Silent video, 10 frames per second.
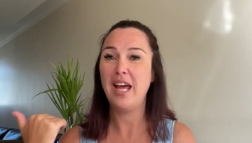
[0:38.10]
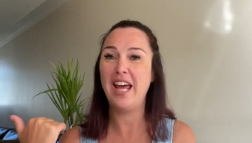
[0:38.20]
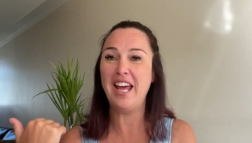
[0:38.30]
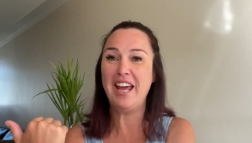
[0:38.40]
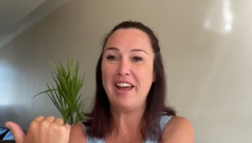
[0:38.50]

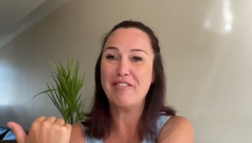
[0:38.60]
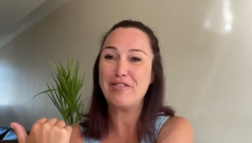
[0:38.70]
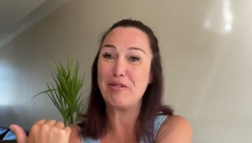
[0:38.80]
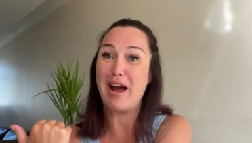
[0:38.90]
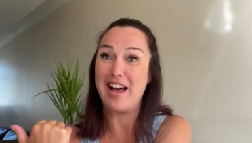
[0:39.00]
hear
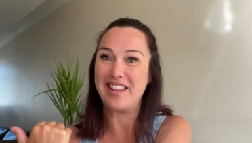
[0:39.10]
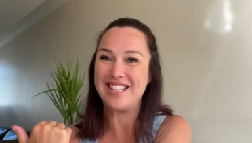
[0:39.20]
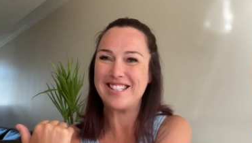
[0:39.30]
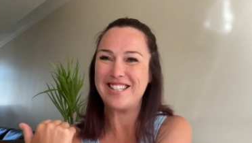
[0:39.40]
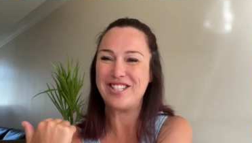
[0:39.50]
throughout
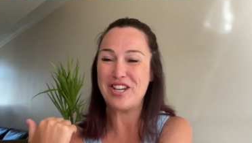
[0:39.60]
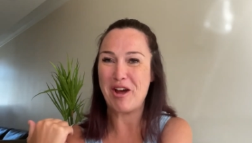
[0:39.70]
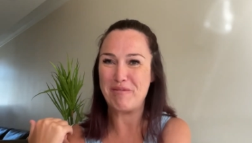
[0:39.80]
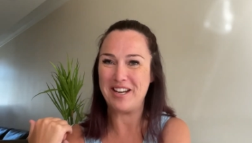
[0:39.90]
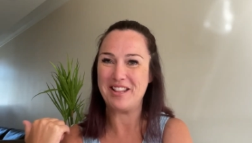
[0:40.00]
this the
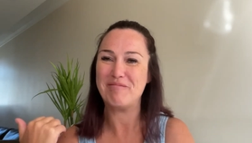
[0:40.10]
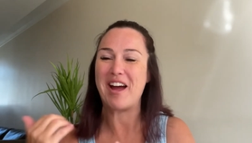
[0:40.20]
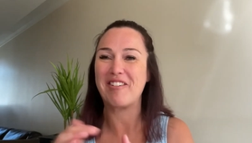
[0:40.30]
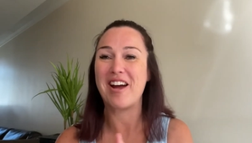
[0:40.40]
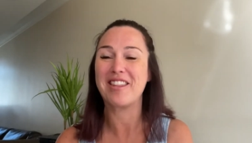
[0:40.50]
chirping in the
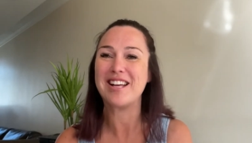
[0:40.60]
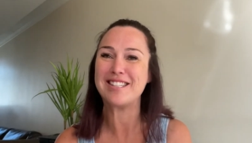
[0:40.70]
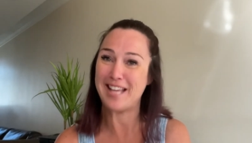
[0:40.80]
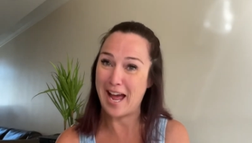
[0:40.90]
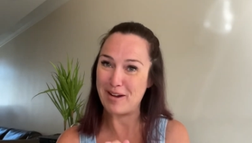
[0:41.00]
background. That's
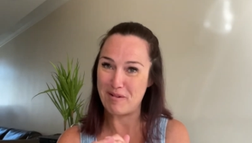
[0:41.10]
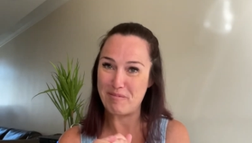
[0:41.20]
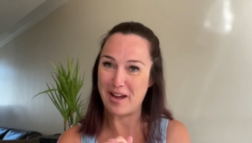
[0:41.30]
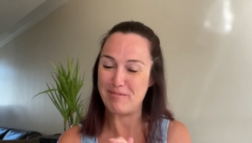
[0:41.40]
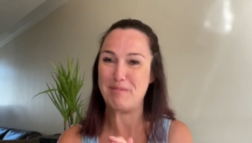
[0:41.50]
Zach, my
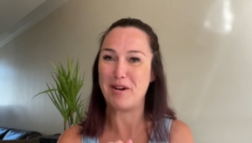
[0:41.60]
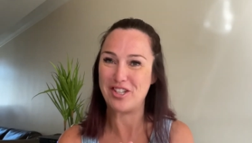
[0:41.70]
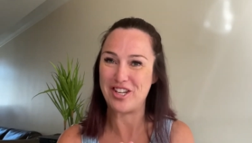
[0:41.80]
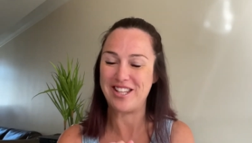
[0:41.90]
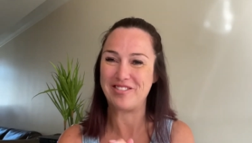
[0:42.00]
baby
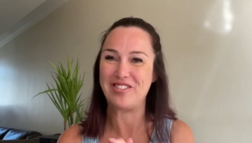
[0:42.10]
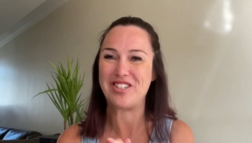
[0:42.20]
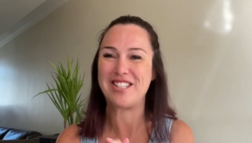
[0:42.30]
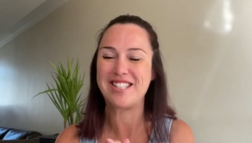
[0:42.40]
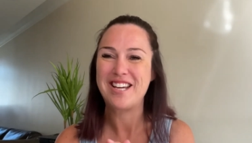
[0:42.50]
budgie that we've
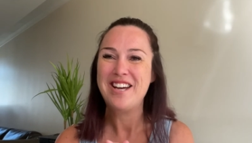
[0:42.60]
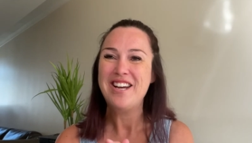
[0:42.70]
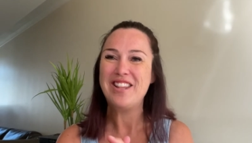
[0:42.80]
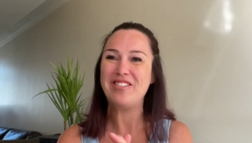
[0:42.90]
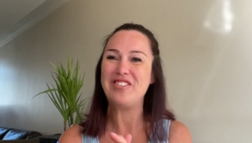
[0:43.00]
just
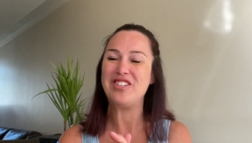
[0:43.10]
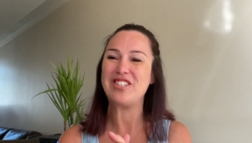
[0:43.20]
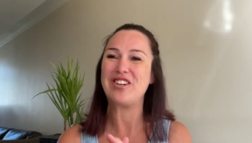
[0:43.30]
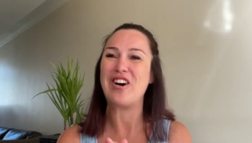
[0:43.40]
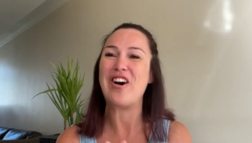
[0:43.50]
that we've
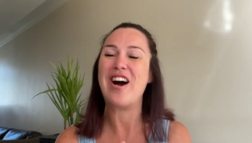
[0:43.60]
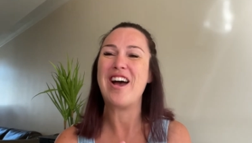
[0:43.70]
just got.